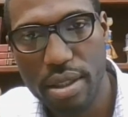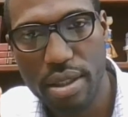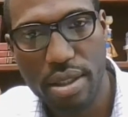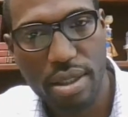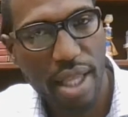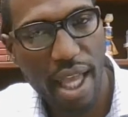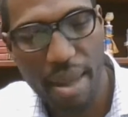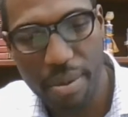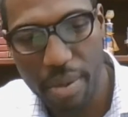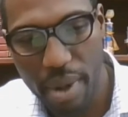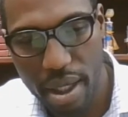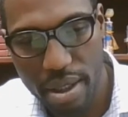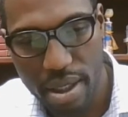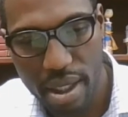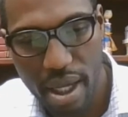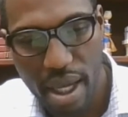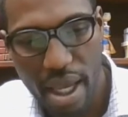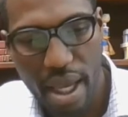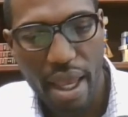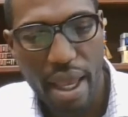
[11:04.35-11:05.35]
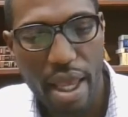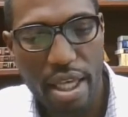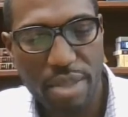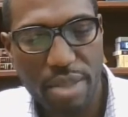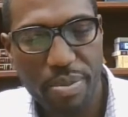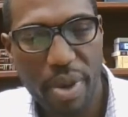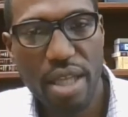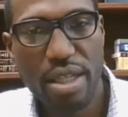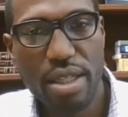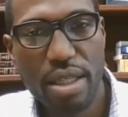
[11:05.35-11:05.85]
statement. It's
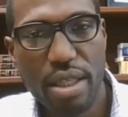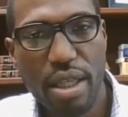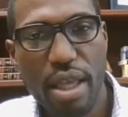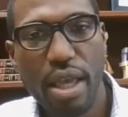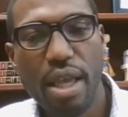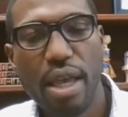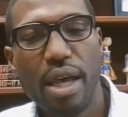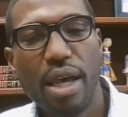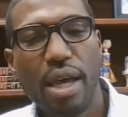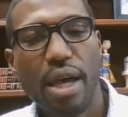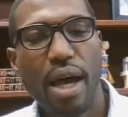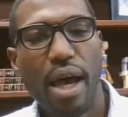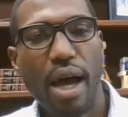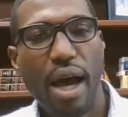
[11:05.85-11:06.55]
basically